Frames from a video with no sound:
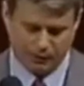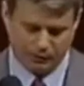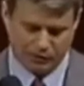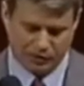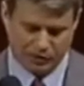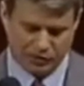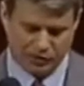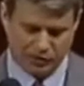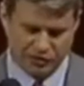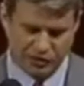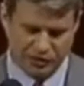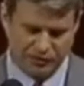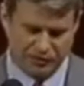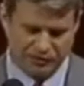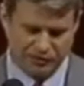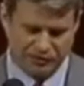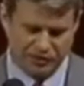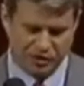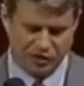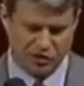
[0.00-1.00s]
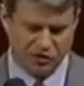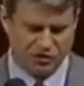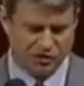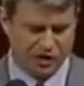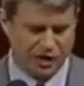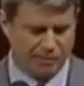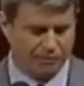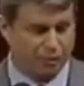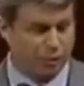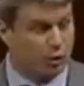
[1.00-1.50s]
Legislative provisions
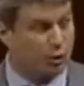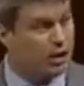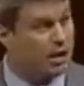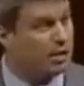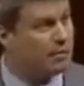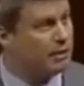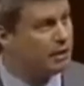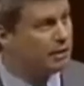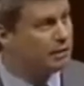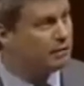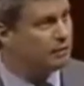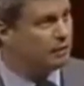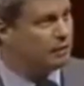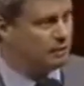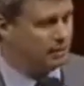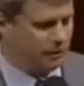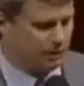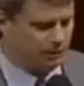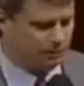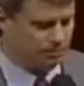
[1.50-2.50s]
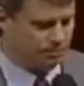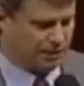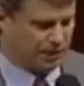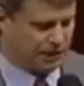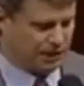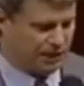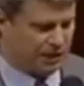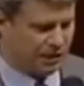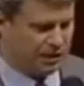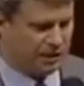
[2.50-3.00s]
that prohibit,
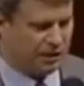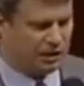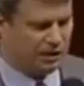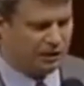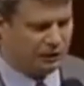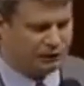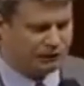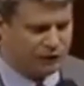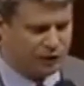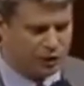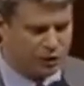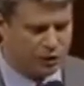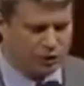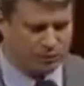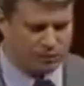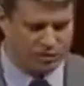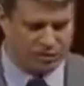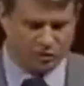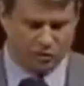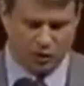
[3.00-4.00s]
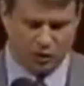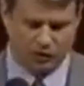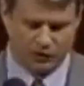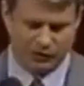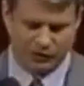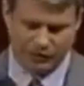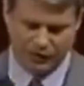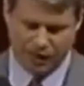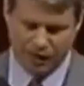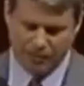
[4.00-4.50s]
impede, interfere,
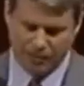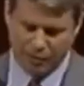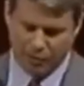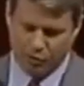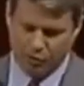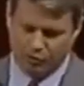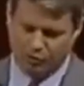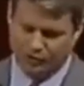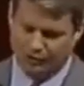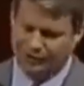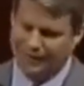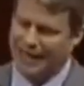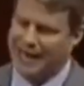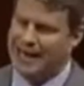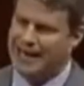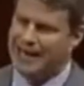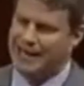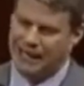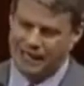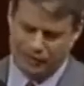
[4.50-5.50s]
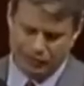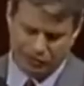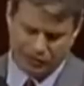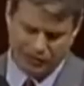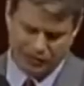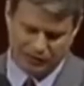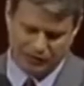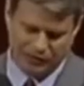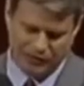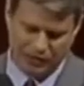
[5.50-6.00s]
obstruct, encumber, or delay
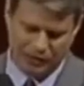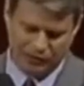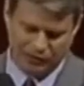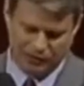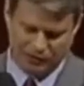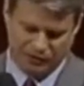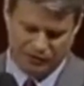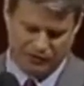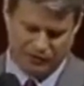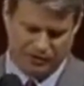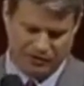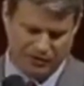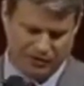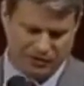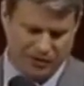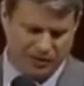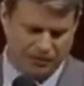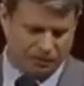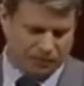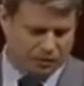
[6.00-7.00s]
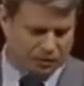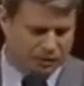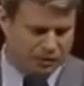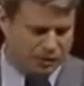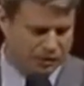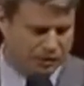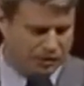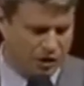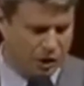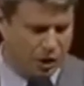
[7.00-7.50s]
contracting out of some of these
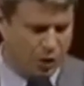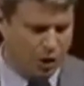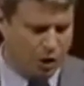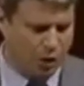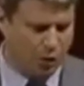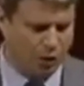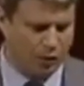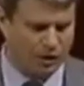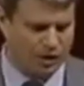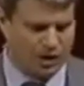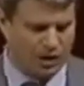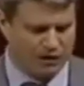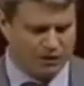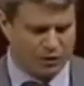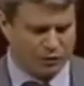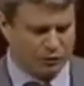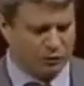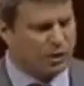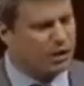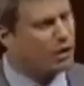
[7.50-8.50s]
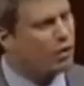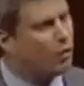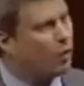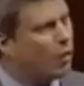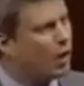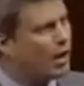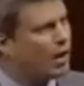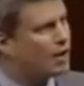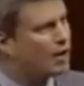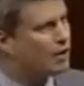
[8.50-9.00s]
opportunities, or even
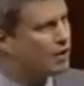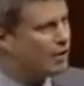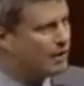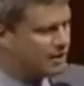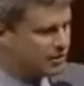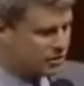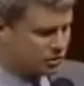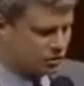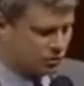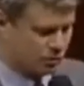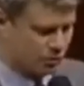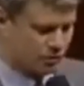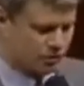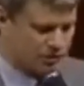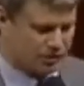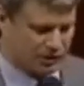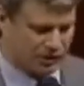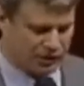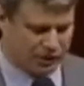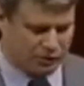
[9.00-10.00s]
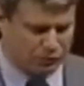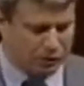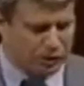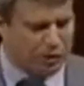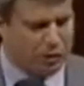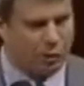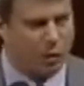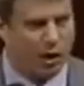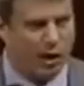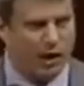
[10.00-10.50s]
require insourcing and
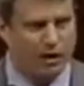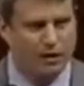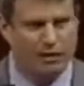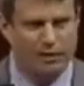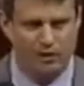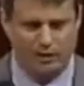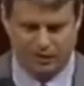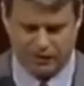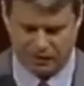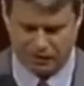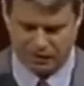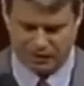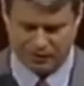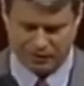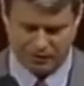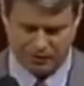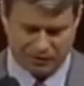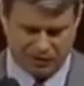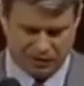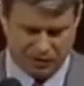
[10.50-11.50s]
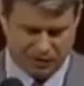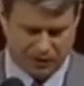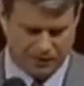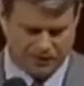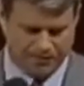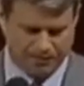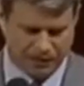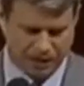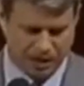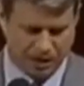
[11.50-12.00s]
require these things to be
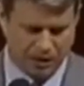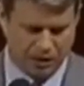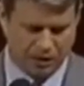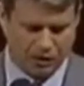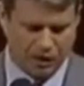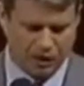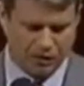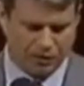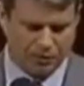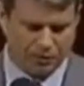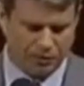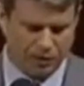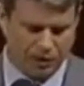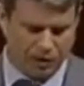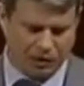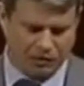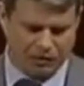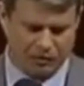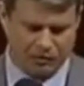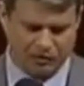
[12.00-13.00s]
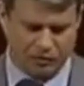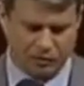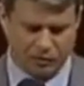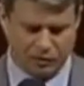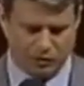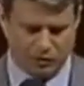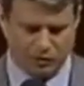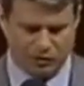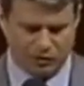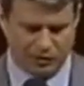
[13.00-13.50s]
done, are counterproductive to
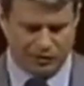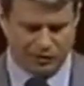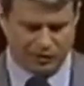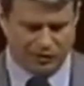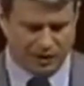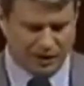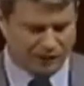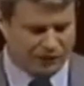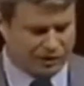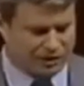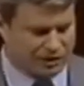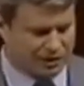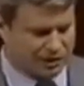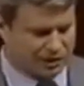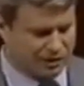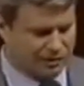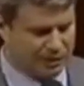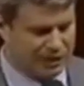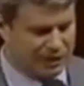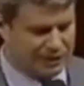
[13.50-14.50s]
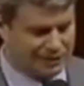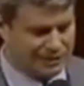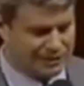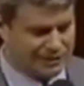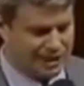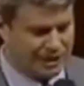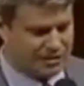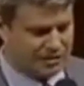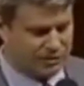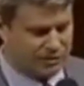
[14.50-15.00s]
reducing the deficit, limiting the
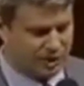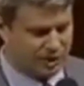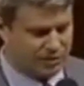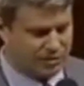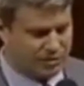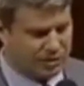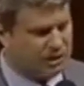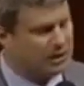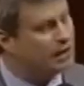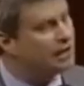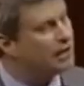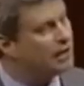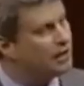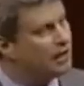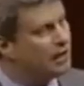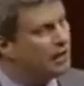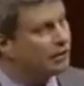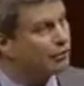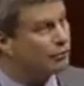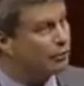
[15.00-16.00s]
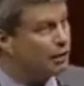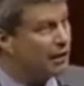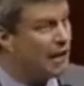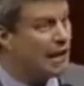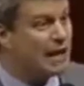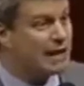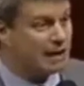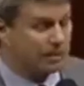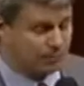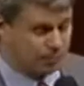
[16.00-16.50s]
size of government, and
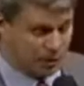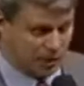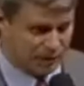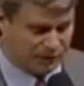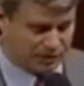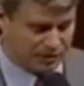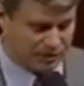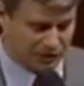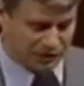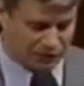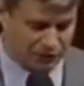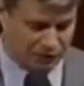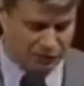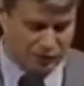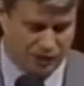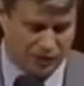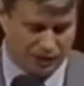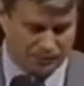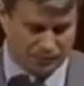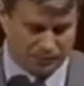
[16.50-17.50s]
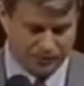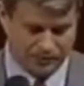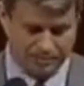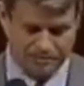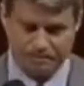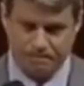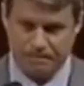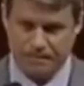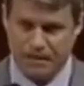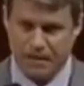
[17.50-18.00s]
creating private sector jobs.
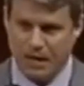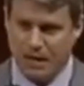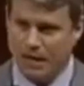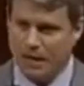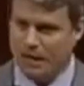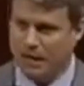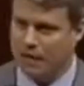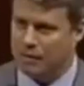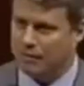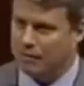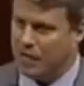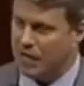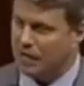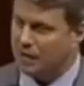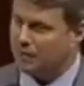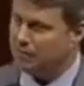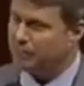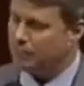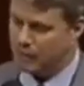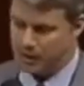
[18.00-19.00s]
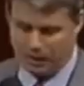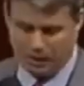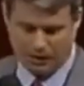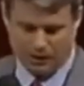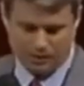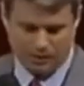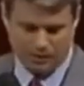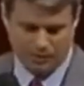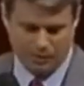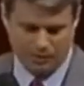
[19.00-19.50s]

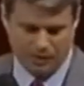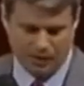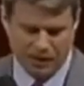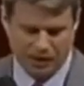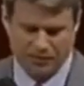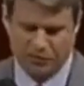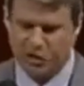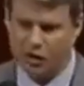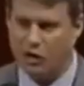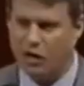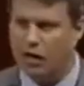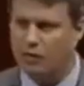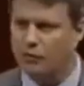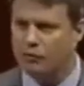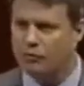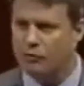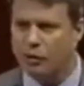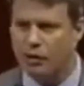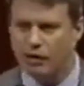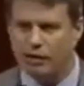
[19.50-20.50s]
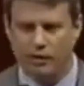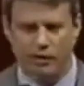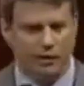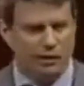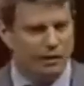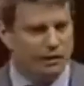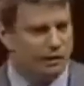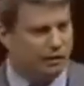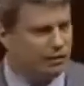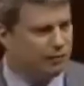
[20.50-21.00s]
Madam Chair, I was one of
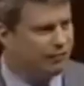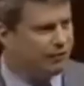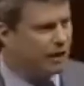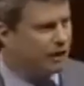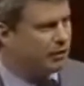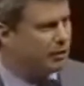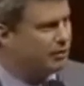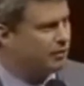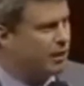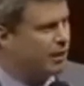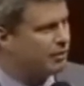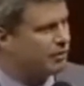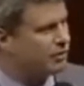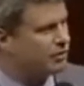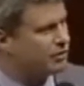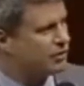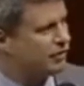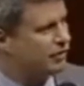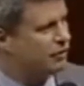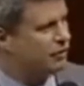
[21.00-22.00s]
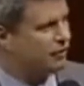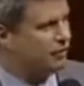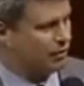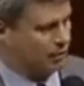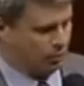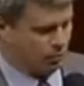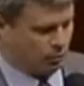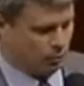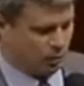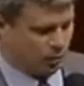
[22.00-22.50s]
the founding members of
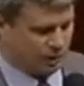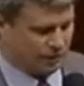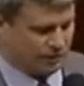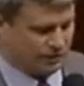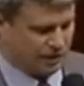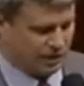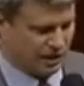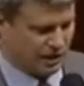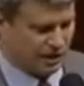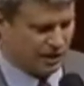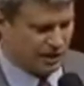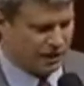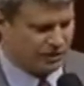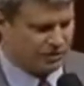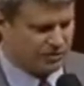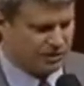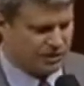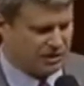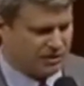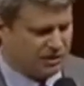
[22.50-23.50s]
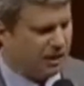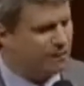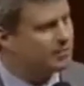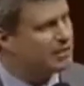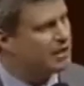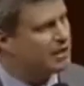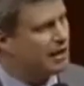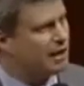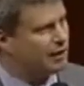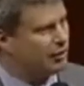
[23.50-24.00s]
what has been
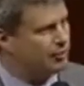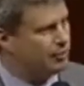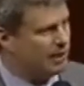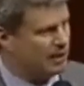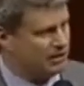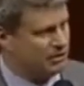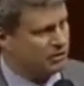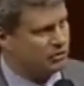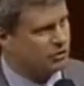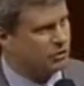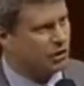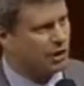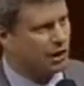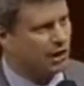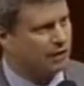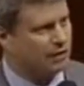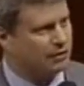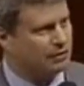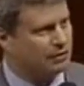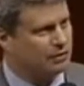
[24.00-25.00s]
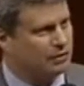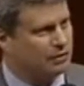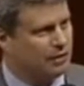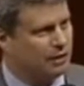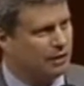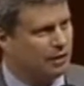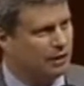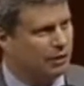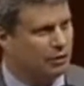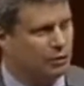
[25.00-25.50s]
dubbed the Yellow Pages Caucus,
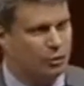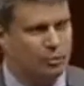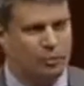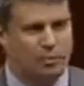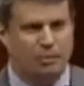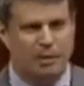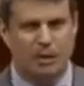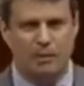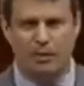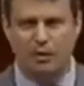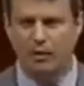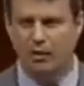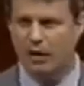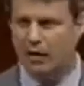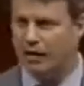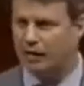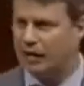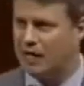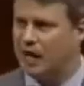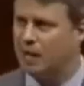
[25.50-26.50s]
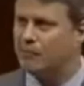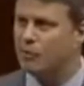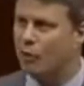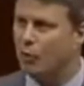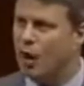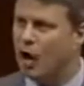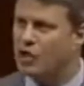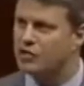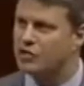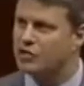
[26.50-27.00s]
a group of people that came to
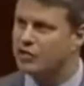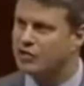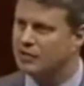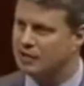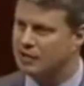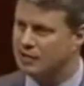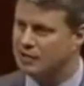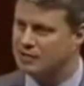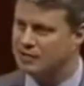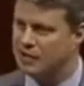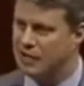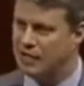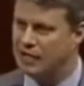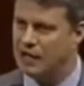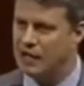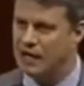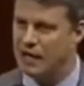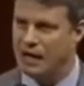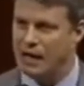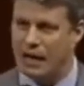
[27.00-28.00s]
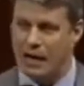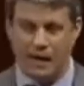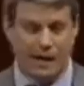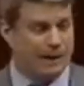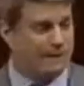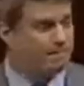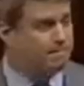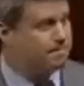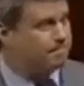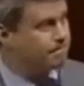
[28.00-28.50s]
Washington and said,
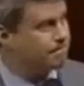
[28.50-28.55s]
hey,